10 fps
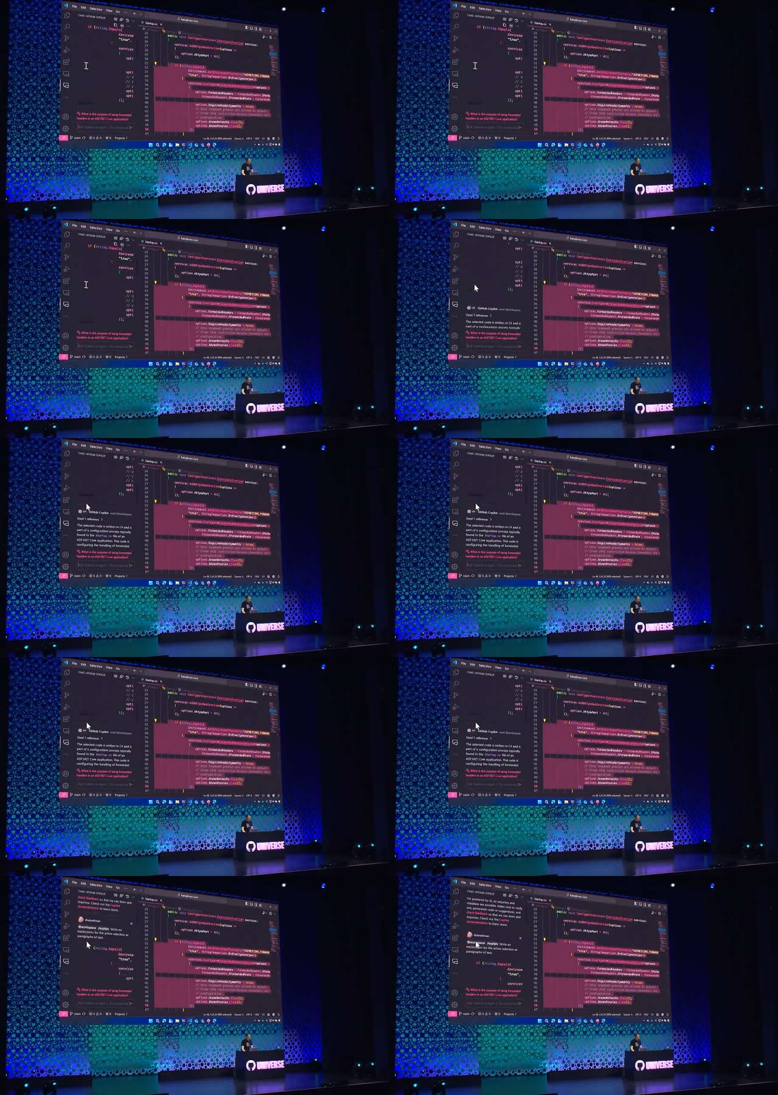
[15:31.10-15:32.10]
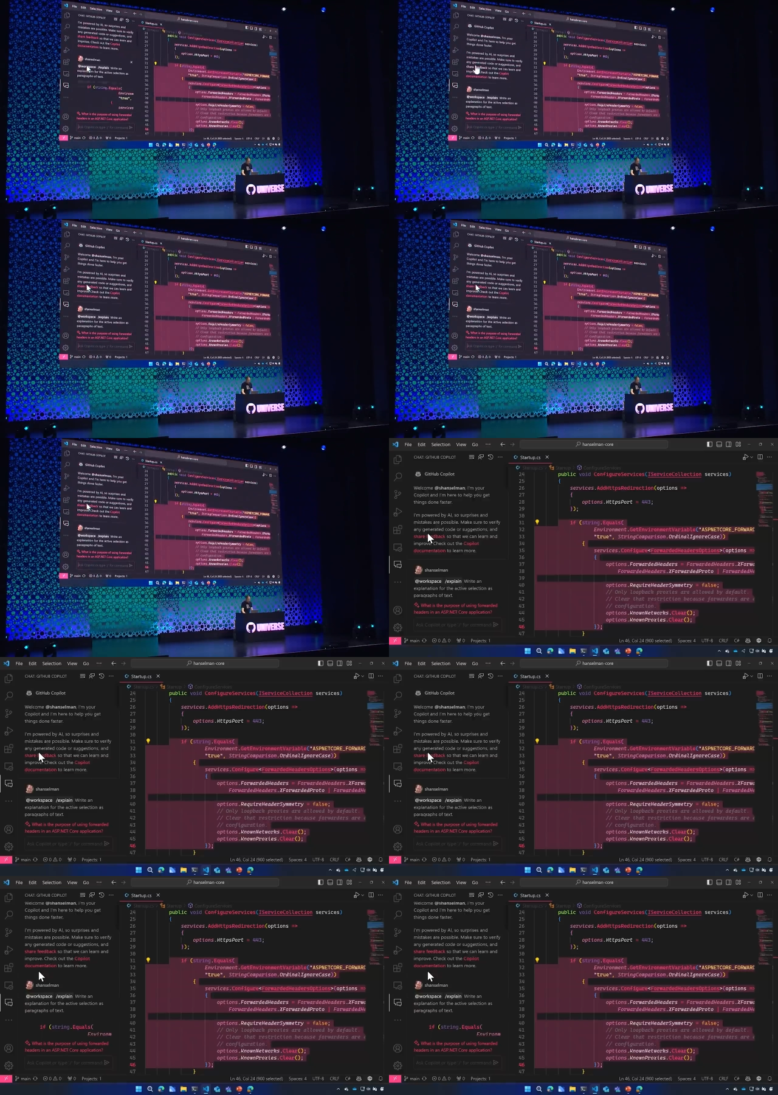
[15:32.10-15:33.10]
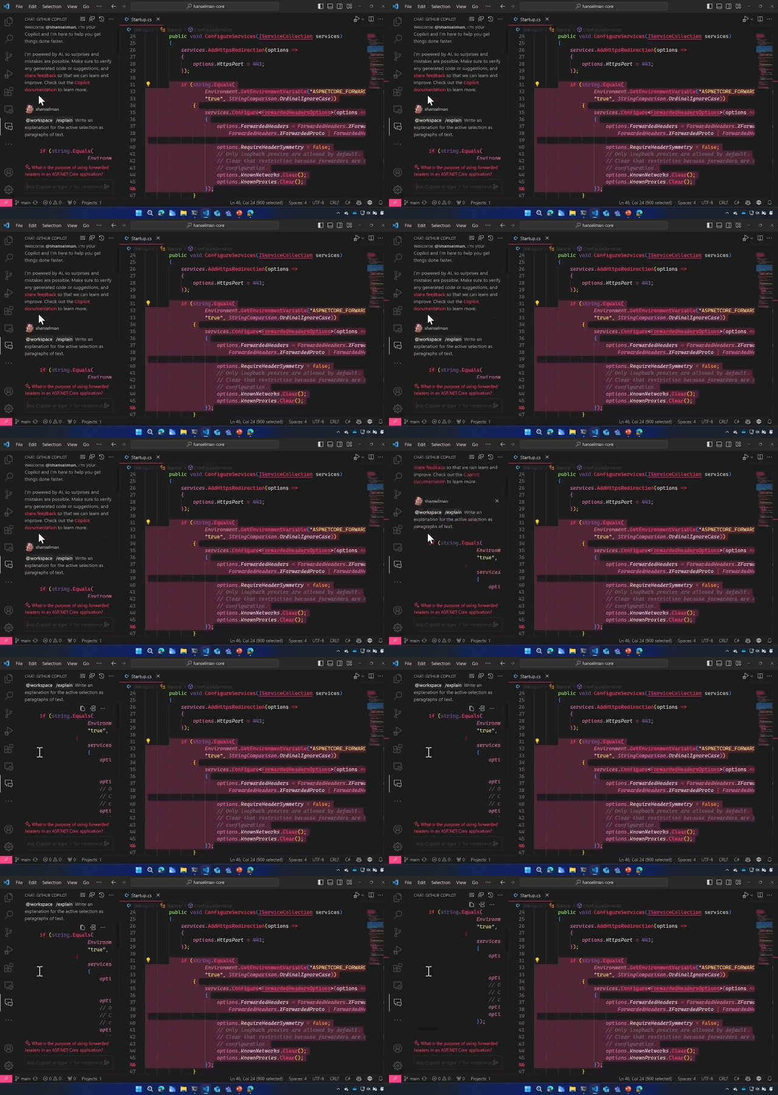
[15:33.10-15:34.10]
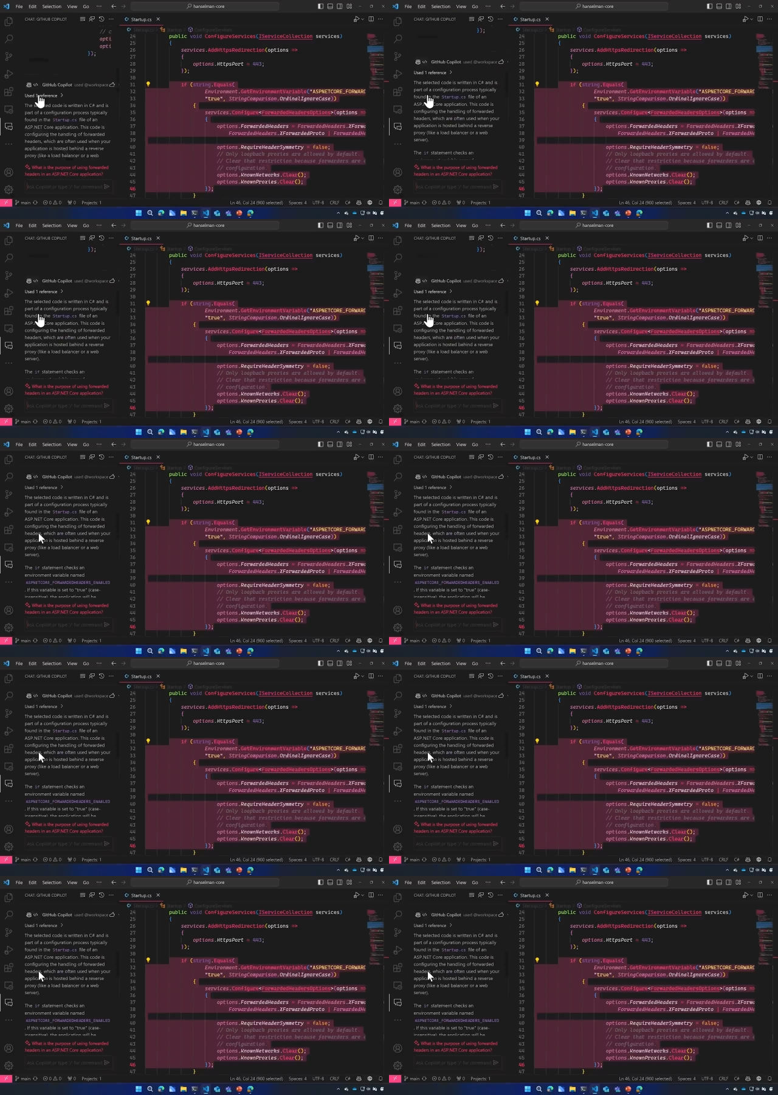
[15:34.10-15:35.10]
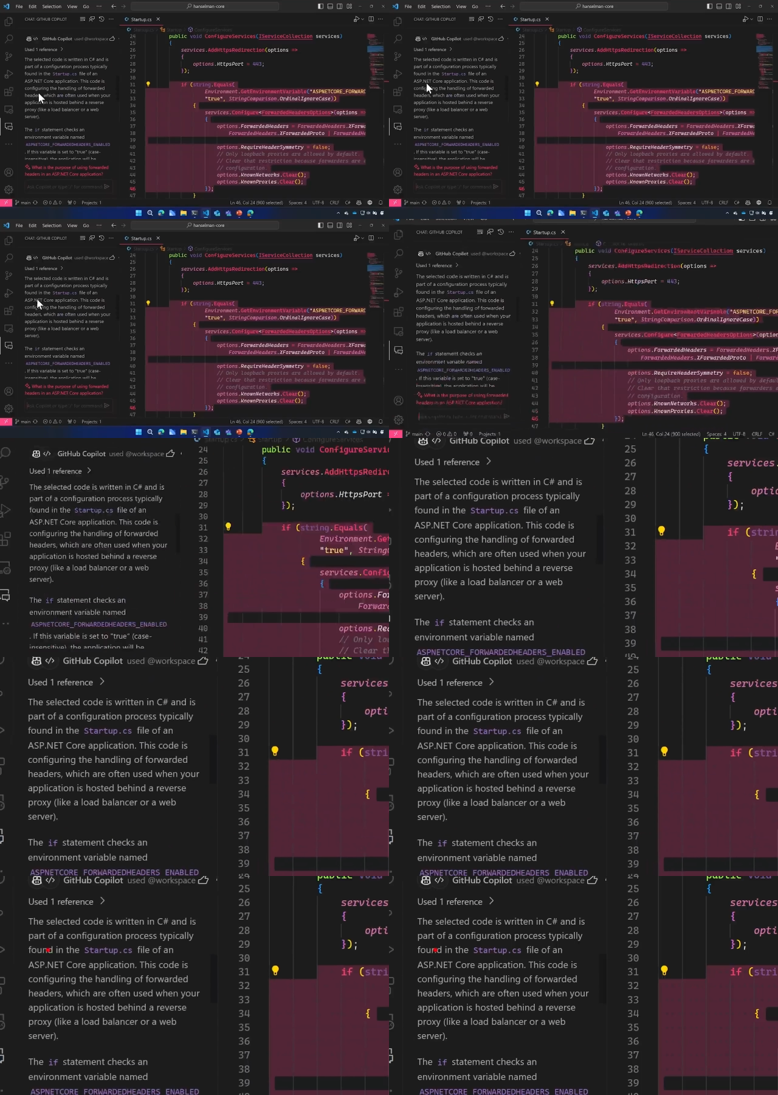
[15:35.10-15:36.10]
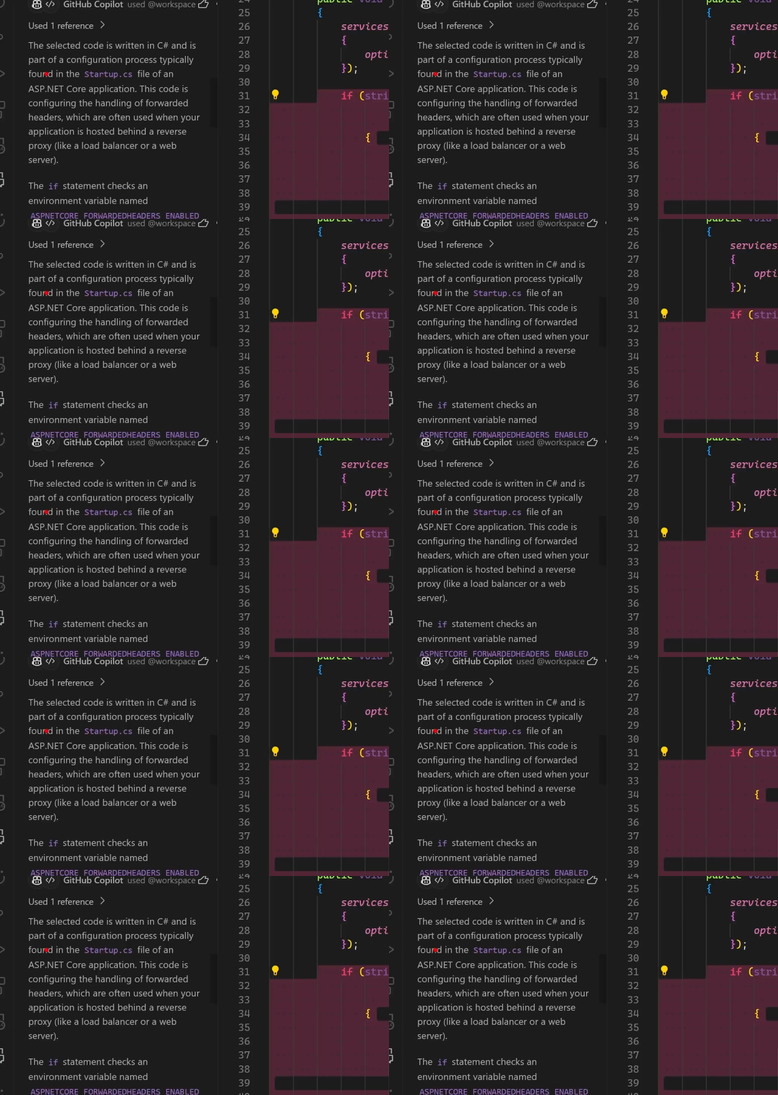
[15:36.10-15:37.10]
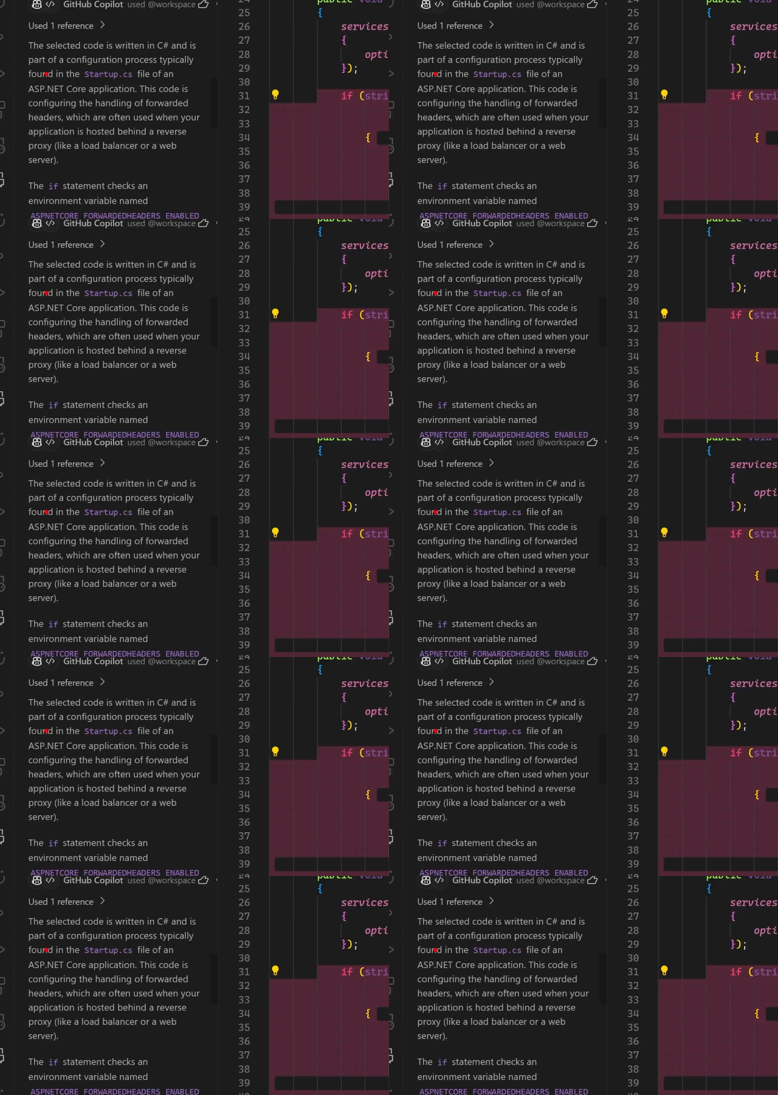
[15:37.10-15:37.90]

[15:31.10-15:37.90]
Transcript: No face is visible, so there are no lips to read.